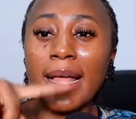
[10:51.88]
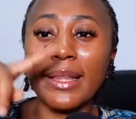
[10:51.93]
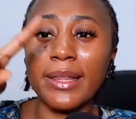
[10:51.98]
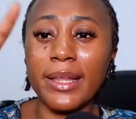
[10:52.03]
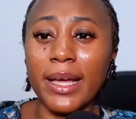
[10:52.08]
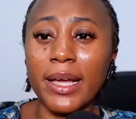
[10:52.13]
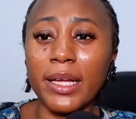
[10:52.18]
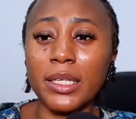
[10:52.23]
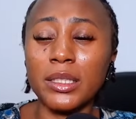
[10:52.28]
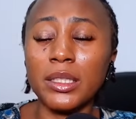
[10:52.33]

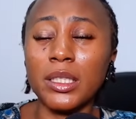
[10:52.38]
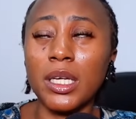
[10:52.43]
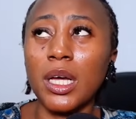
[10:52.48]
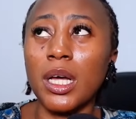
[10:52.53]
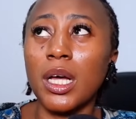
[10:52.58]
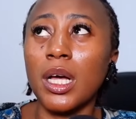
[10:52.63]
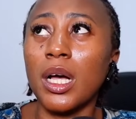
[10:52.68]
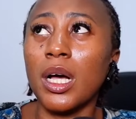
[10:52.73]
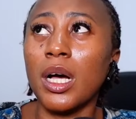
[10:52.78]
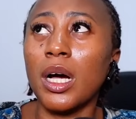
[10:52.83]
And
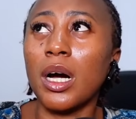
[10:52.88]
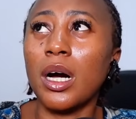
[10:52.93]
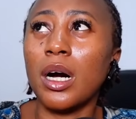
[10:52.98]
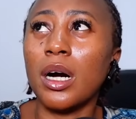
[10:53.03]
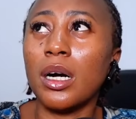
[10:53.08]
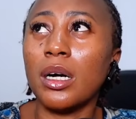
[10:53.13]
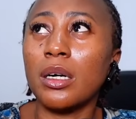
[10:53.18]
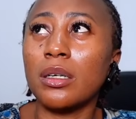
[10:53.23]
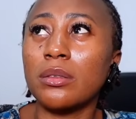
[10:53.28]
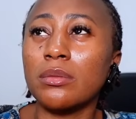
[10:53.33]

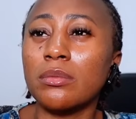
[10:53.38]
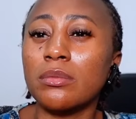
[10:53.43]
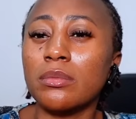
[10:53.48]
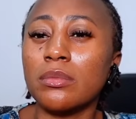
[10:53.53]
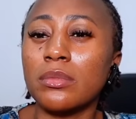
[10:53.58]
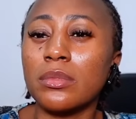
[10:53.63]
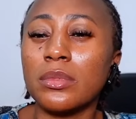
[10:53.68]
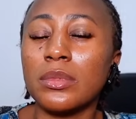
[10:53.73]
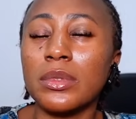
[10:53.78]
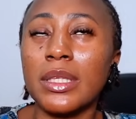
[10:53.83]

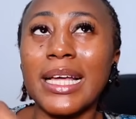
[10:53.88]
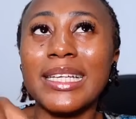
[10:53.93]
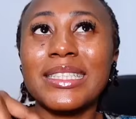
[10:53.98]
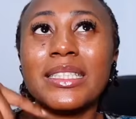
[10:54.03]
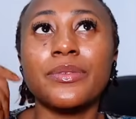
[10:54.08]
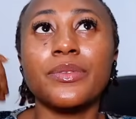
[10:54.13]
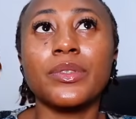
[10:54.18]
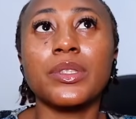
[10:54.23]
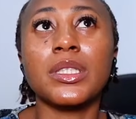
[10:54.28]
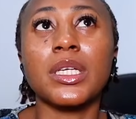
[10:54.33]
then
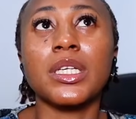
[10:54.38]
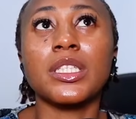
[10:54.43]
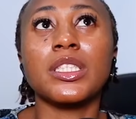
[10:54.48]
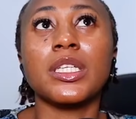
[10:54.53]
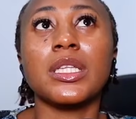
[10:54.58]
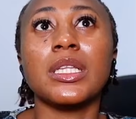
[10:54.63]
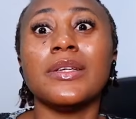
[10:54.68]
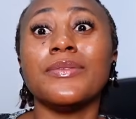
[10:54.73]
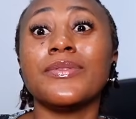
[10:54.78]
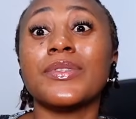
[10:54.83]
let's even say
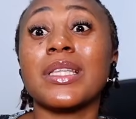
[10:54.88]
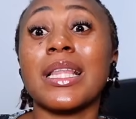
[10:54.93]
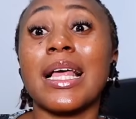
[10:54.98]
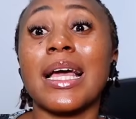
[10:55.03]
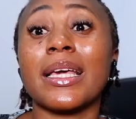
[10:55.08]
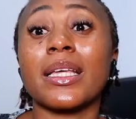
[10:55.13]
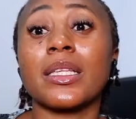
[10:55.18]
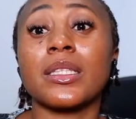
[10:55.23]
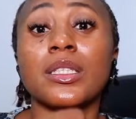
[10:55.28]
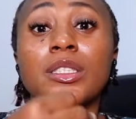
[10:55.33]
she lives
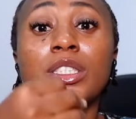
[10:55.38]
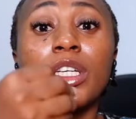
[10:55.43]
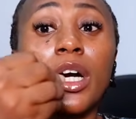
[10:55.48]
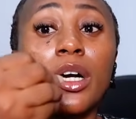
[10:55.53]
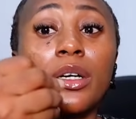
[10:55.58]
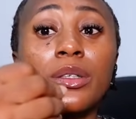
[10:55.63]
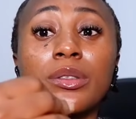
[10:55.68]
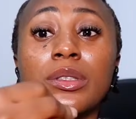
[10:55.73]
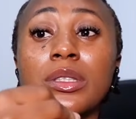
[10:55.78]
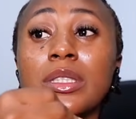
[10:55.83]
like the
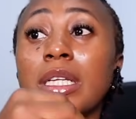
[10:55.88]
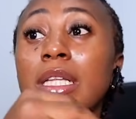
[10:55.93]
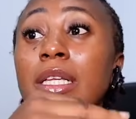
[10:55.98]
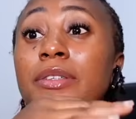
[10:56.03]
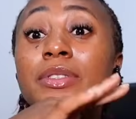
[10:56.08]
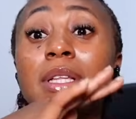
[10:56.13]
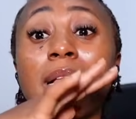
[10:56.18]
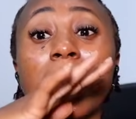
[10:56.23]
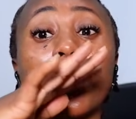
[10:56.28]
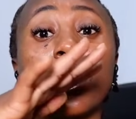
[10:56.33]
child, she
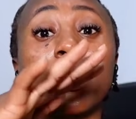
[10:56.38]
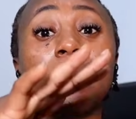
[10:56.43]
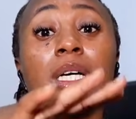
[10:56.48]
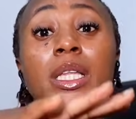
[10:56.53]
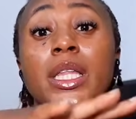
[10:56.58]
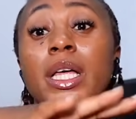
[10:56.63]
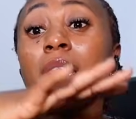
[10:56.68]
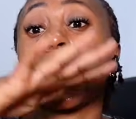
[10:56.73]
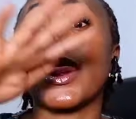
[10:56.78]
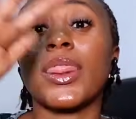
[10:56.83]
lives like
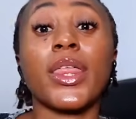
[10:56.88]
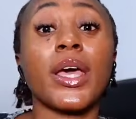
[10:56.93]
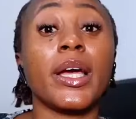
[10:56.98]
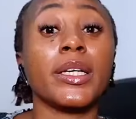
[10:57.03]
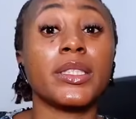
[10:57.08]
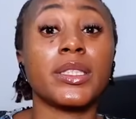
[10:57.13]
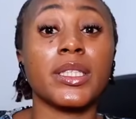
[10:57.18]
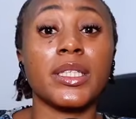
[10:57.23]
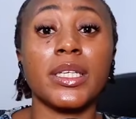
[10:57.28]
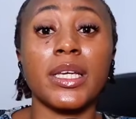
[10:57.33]
another
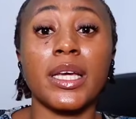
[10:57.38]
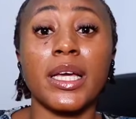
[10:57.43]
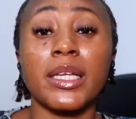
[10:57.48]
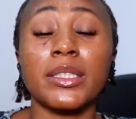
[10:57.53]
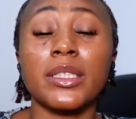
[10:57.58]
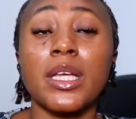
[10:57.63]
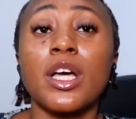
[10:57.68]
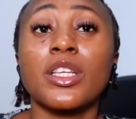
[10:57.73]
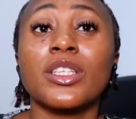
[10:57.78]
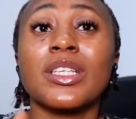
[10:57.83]
30
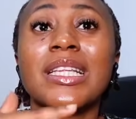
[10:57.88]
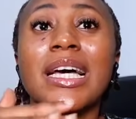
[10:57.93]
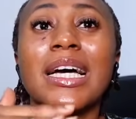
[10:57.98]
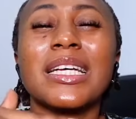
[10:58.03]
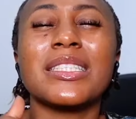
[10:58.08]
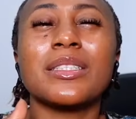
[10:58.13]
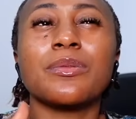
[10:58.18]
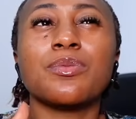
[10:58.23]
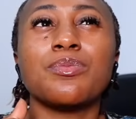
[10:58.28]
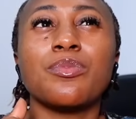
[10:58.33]
years. So
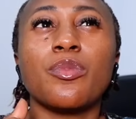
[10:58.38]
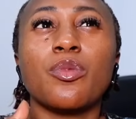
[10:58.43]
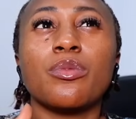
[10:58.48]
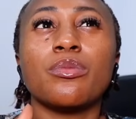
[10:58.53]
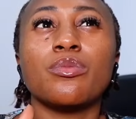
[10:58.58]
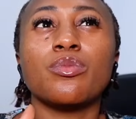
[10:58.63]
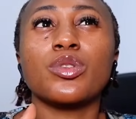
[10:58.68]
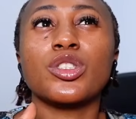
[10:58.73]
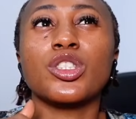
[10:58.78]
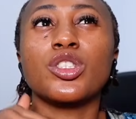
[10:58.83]
that's,
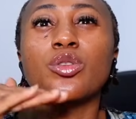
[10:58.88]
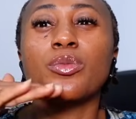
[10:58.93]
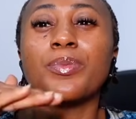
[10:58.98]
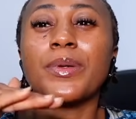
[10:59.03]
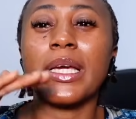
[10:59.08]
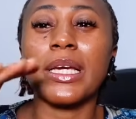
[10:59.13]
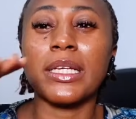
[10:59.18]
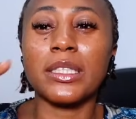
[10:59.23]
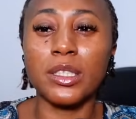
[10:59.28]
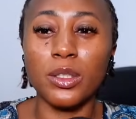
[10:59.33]
she'll
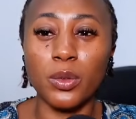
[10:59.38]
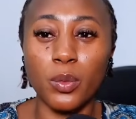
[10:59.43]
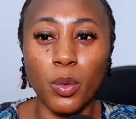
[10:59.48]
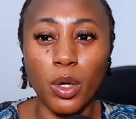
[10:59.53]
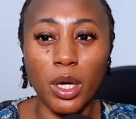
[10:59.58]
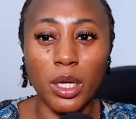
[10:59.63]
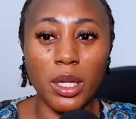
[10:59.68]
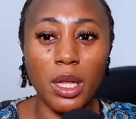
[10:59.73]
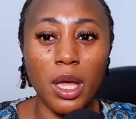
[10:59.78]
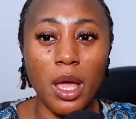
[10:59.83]
be
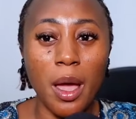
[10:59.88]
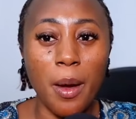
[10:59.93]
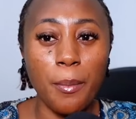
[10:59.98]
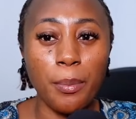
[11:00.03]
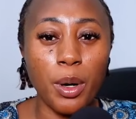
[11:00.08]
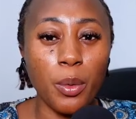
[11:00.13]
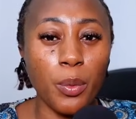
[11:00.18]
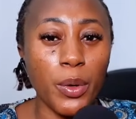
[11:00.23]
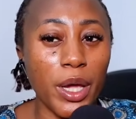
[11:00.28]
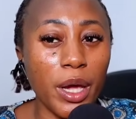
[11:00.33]
81.
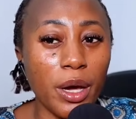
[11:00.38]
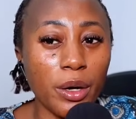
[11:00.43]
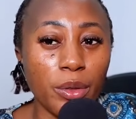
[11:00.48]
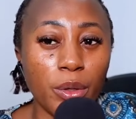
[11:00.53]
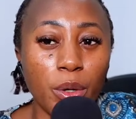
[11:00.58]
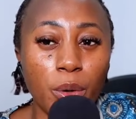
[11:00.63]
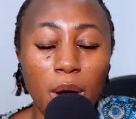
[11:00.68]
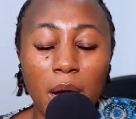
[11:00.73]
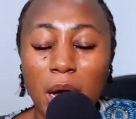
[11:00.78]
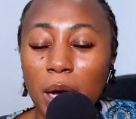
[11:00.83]
But we all
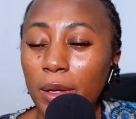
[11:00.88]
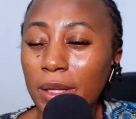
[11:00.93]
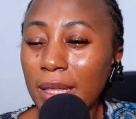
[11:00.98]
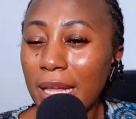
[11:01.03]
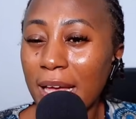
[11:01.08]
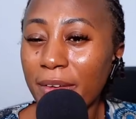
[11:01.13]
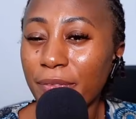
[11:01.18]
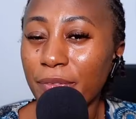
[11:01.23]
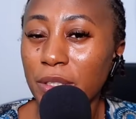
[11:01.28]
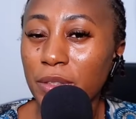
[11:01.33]
know how
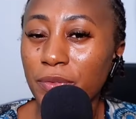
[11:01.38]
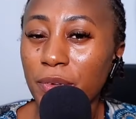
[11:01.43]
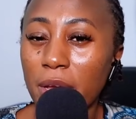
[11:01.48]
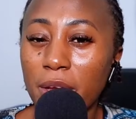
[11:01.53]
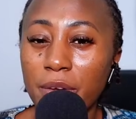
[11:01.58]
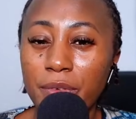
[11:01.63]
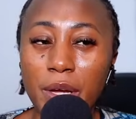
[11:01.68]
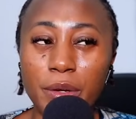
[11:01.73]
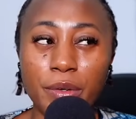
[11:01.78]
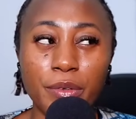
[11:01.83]
life is
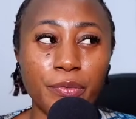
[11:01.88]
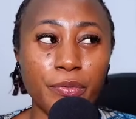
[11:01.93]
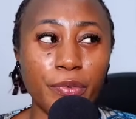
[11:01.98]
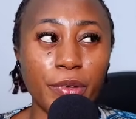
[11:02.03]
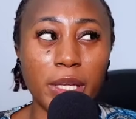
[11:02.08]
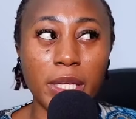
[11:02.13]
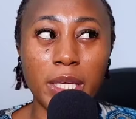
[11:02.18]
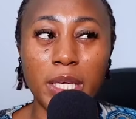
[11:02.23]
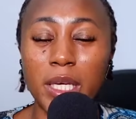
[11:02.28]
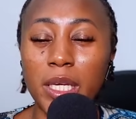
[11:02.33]
very, very
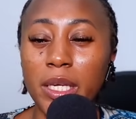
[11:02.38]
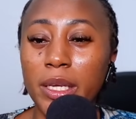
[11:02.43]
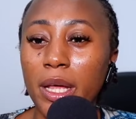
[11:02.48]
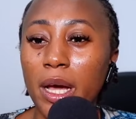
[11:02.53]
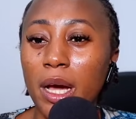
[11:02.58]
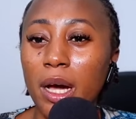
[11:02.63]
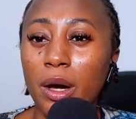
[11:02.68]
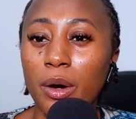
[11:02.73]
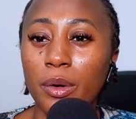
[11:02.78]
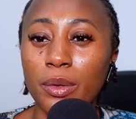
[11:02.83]
finicky
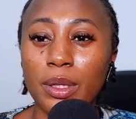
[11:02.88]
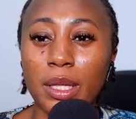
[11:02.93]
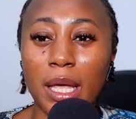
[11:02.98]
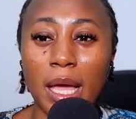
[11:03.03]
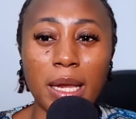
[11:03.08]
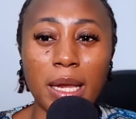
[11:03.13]
now.